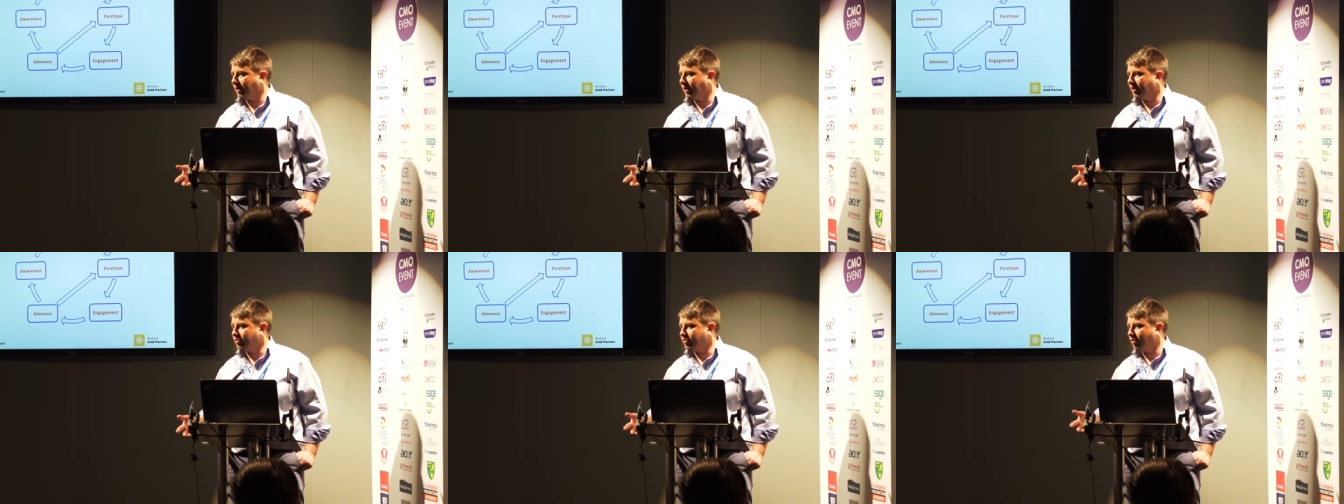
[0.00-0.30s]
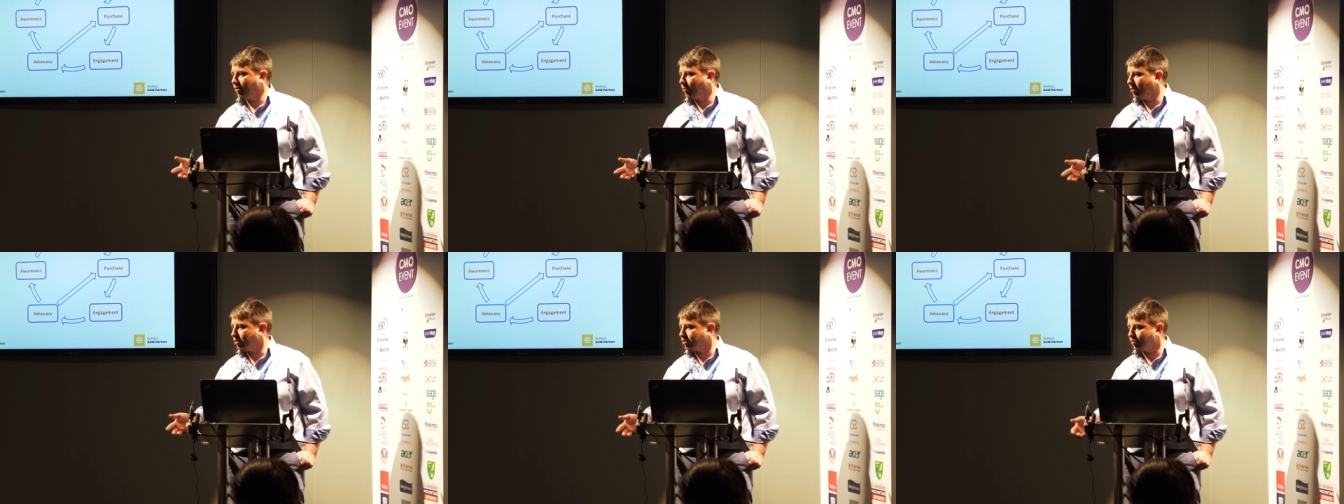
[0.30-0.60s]

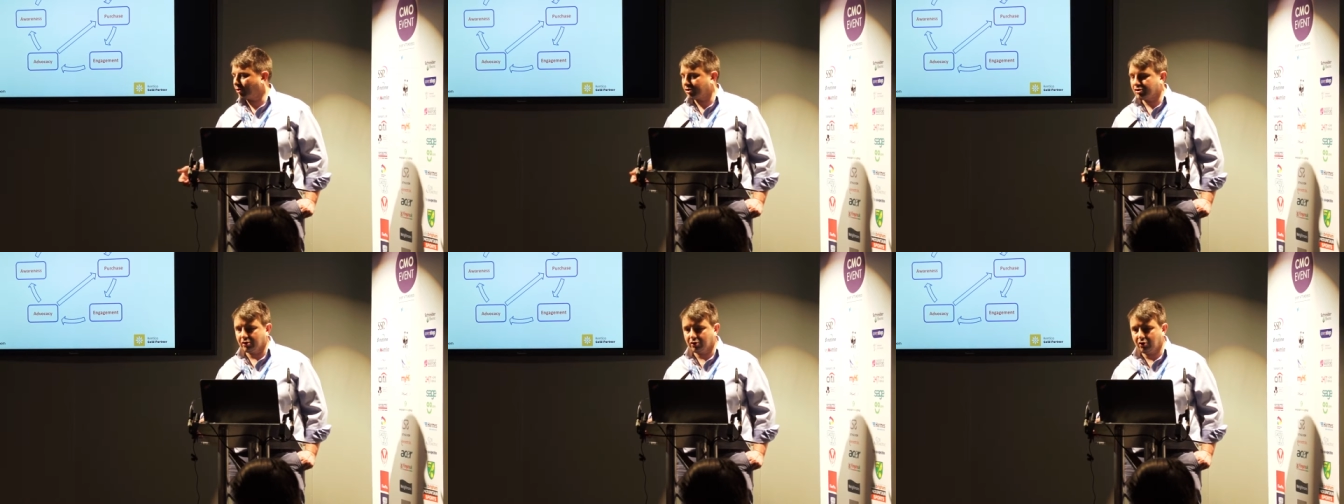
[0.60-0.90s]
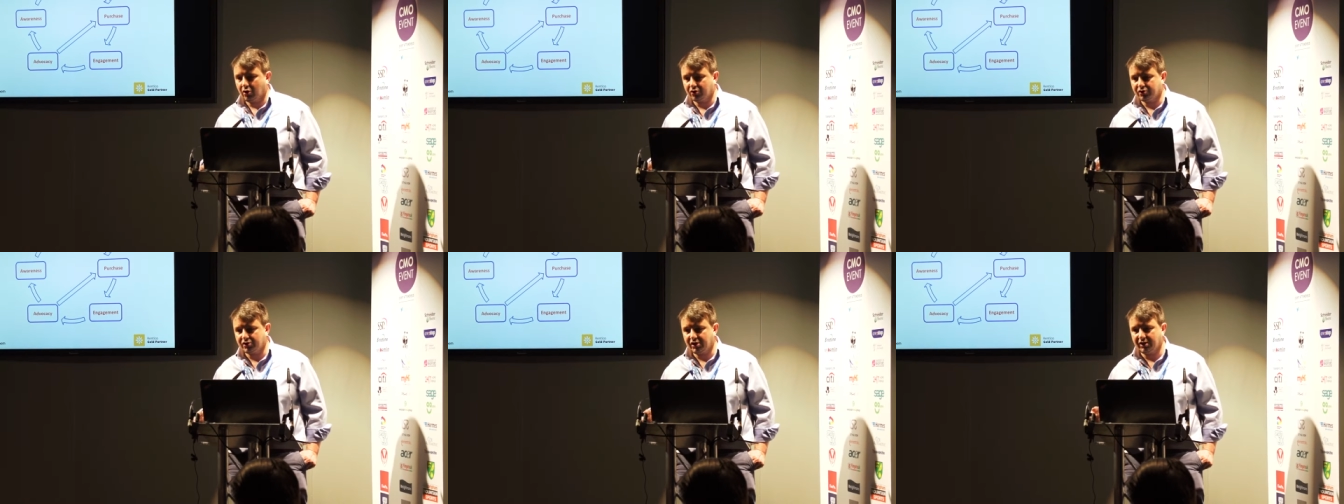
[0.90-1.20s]
data, well structured
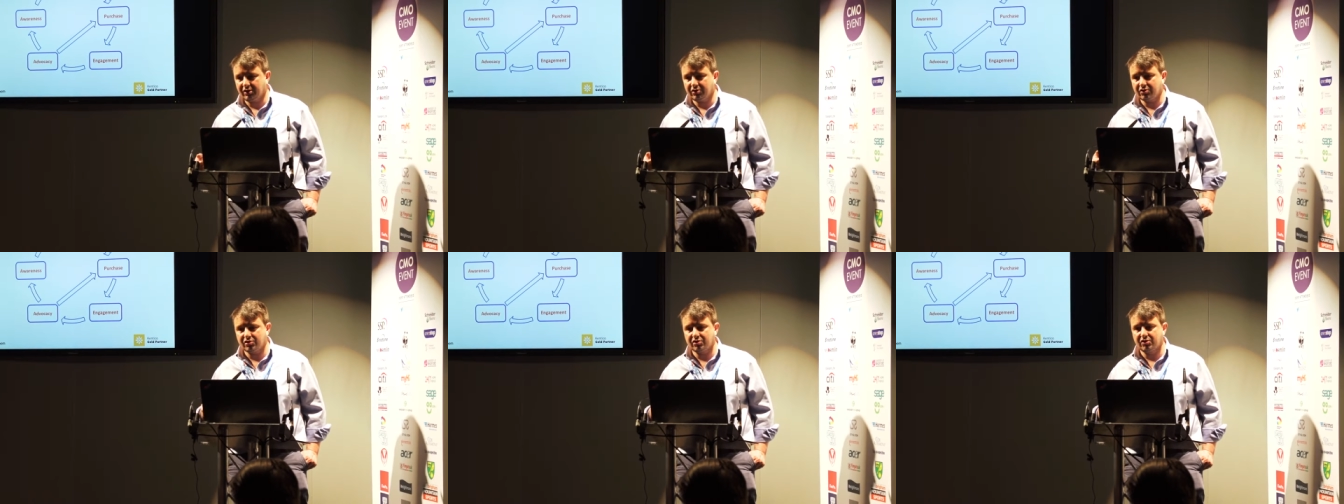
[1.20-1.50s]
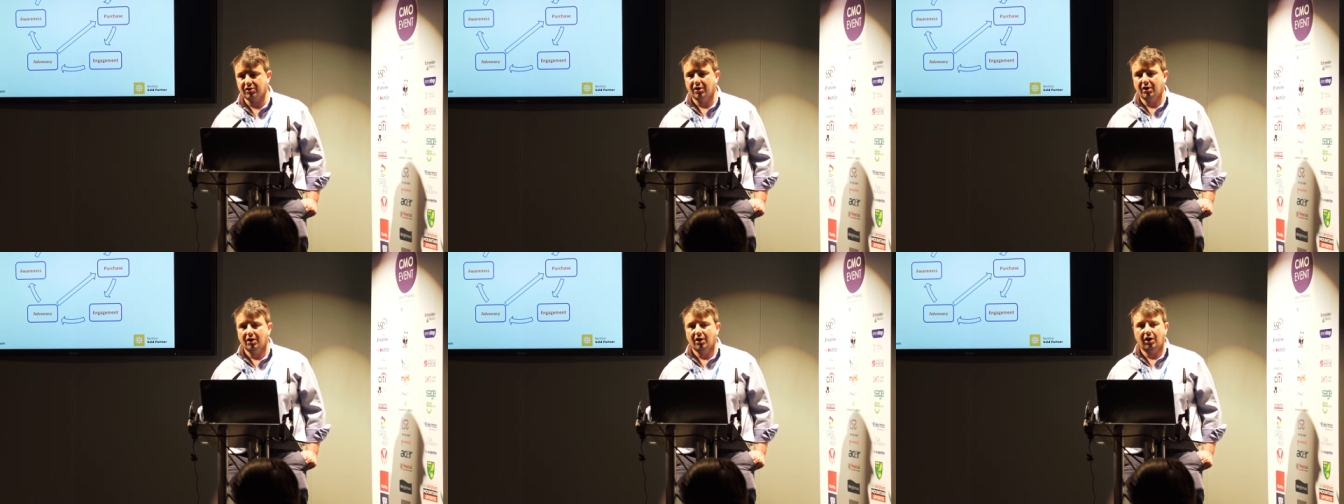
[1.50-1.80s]
content,
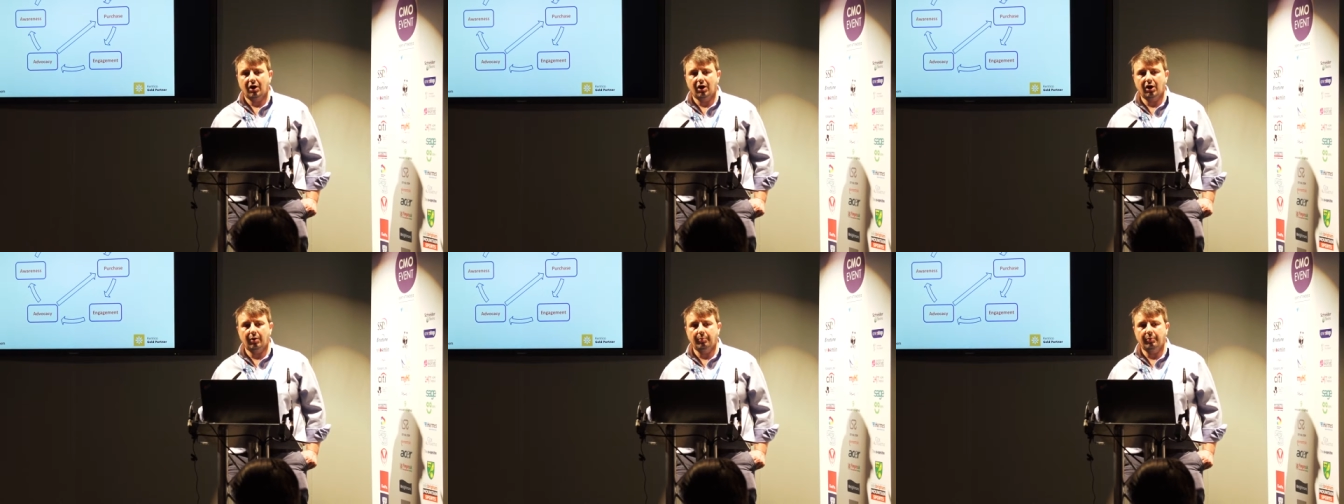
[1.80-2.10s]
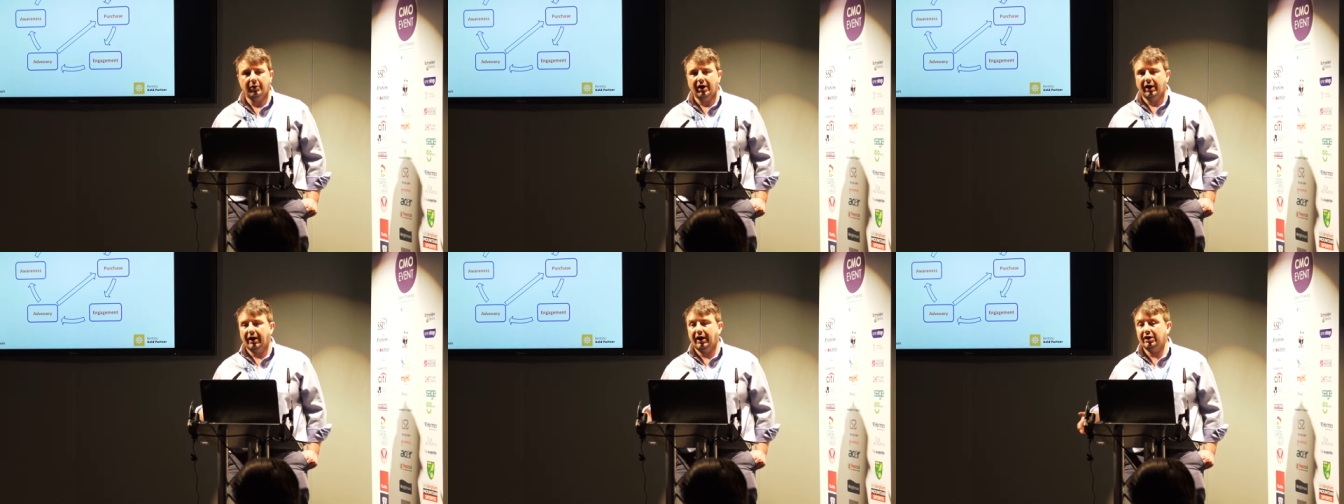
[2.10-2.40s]

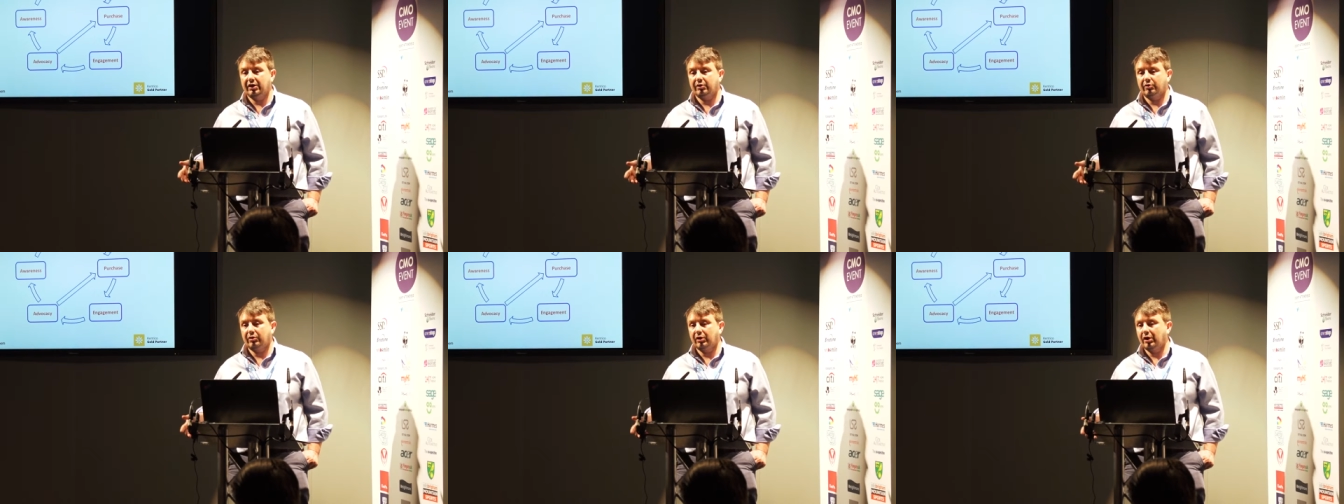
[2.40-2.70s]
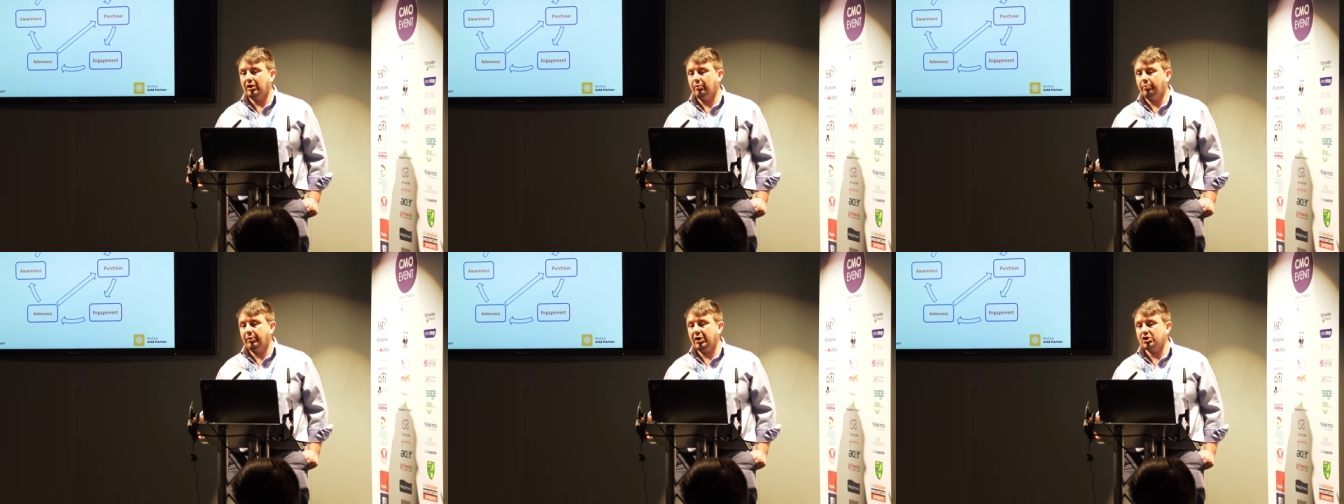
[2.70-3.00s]
um, and, it,
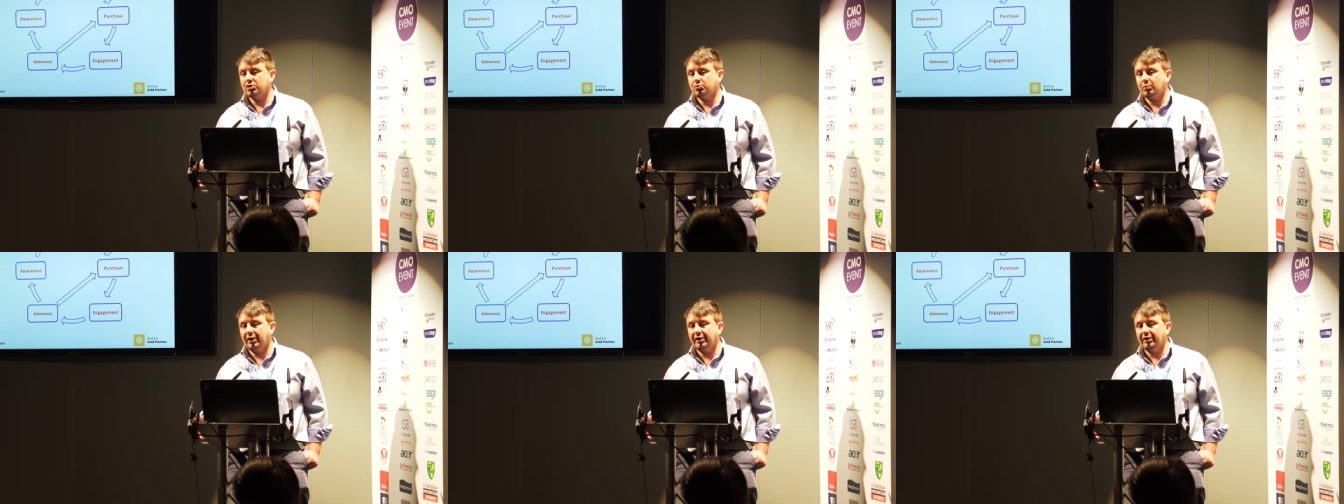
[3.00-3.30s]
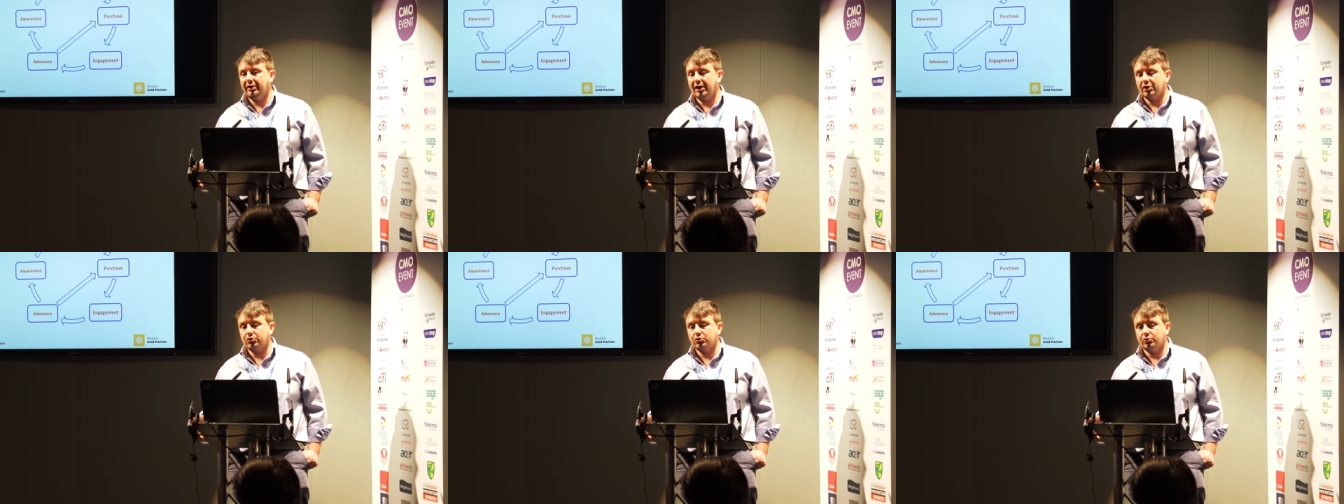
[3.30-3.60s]
and it appears well
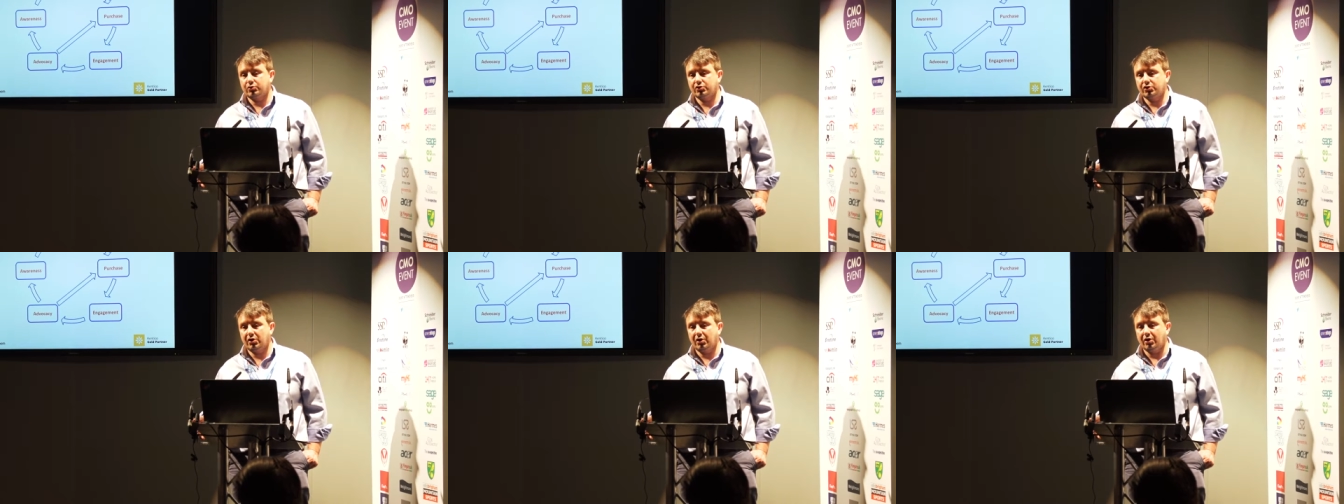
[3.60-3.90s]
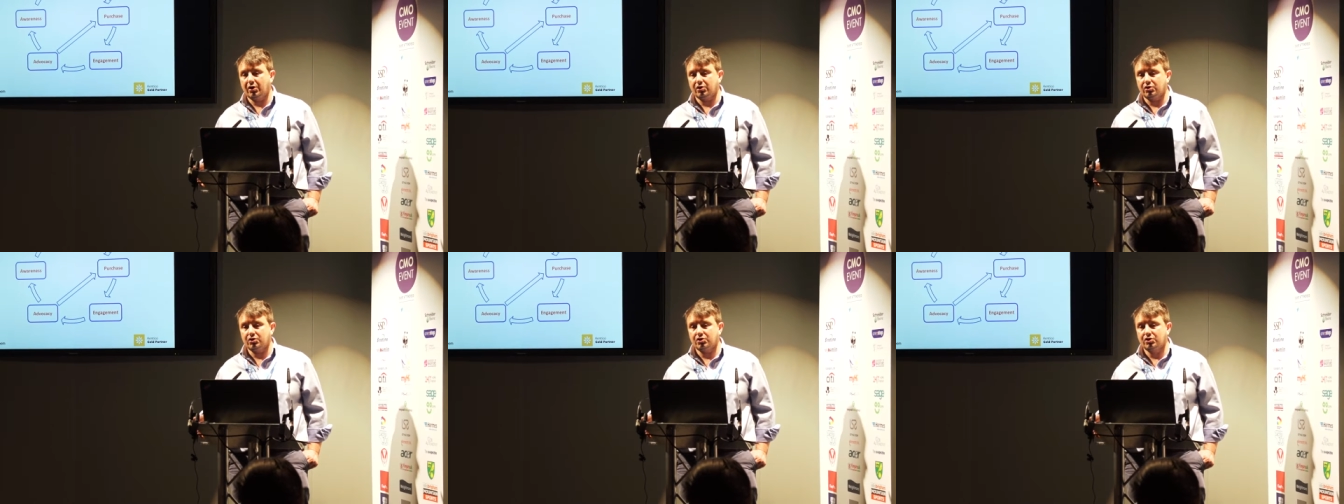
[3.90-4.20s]
in natural
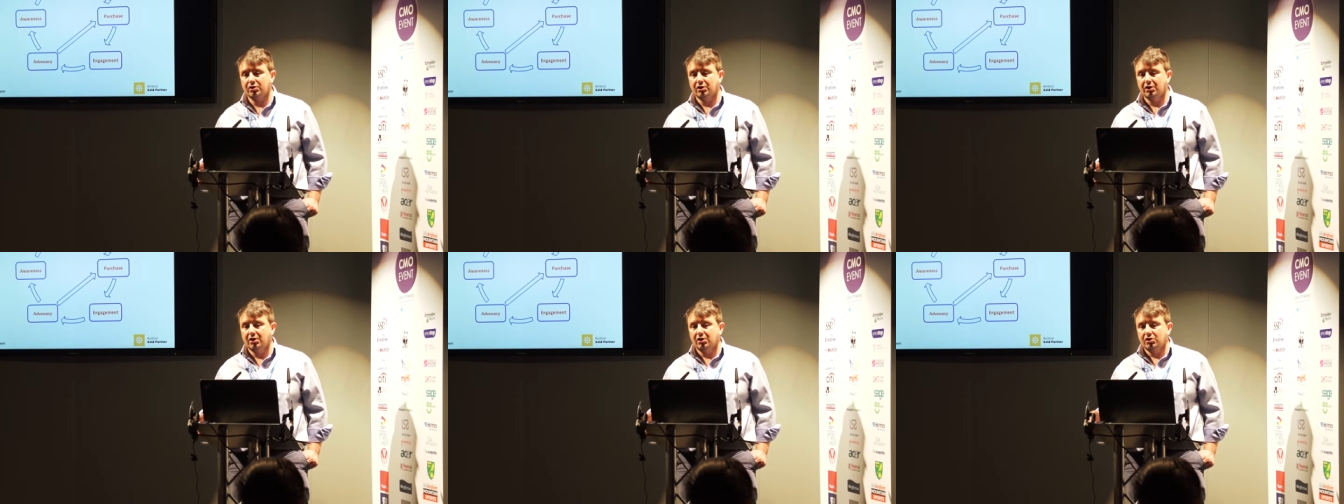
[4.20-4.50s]
search.